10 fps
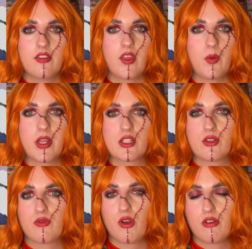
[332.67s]
They went to
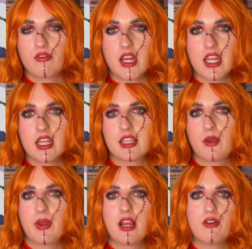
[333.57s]
the roller rink,
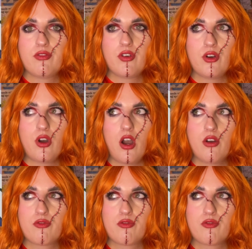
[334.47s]
they went out for